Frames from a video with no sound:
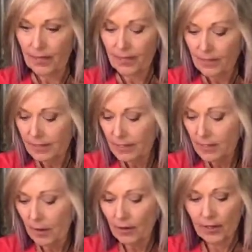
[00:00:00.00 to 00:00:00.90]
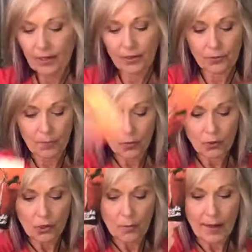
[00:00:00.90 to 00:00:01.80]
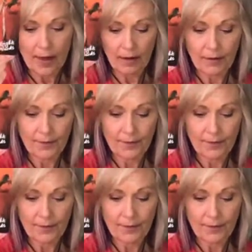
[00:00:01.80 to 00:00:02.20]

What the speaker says: This is about getting your mojo back.